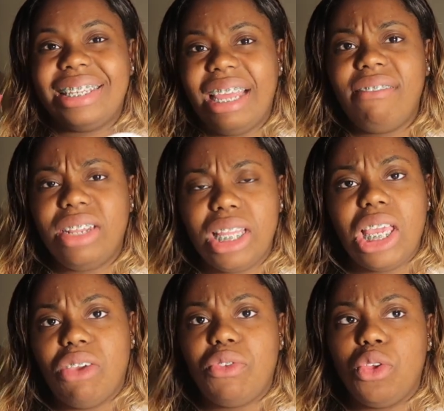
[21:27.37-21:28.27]
definitely
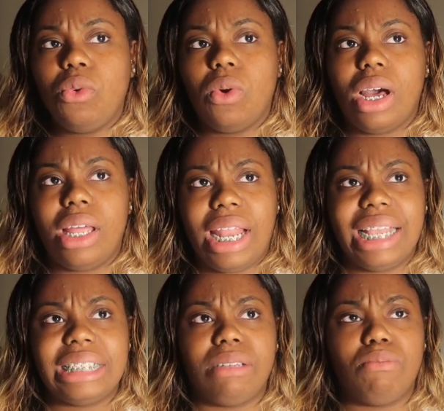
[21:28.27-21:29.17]
give you a
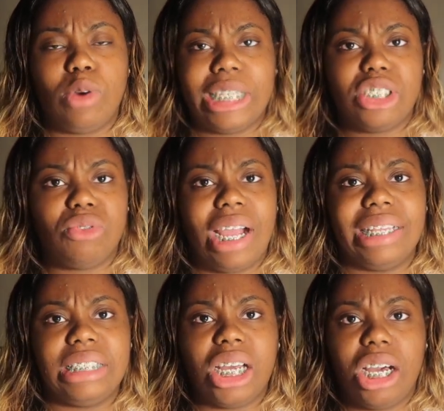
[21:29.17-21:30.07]
nice
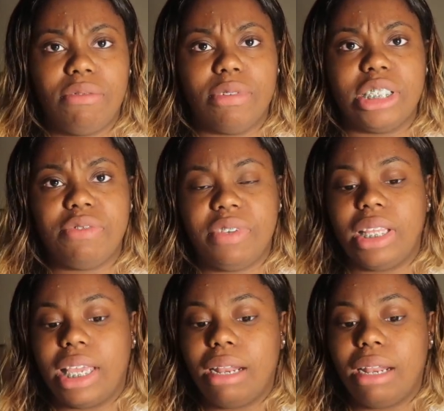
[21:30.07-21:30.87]
moisturized coverage feeling.